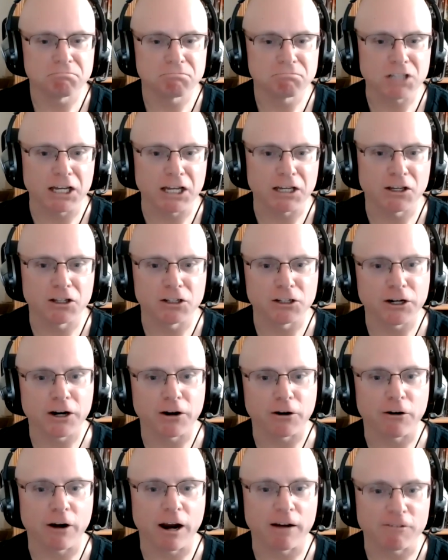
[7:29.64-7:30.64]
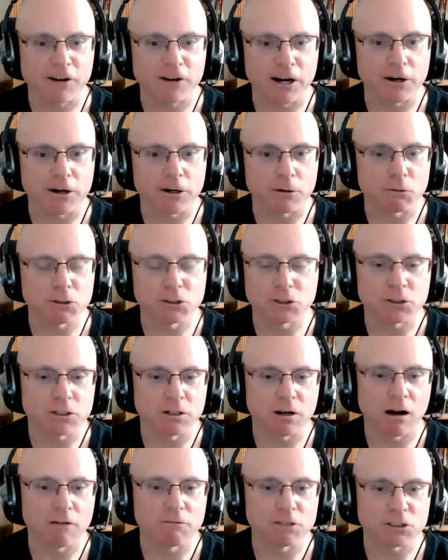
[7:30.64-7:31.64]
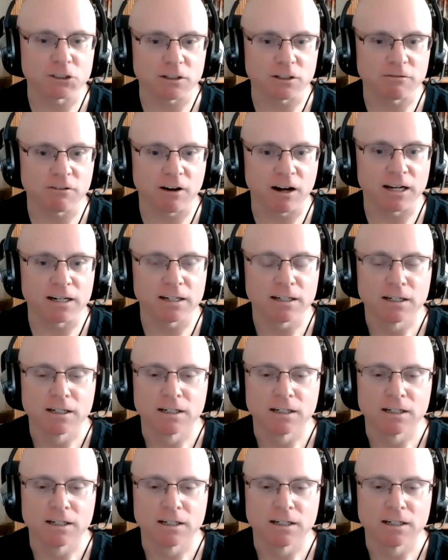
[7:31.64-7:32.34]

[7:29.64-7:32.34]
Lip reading: say, kill an aircraft carrier, which you can obviously find.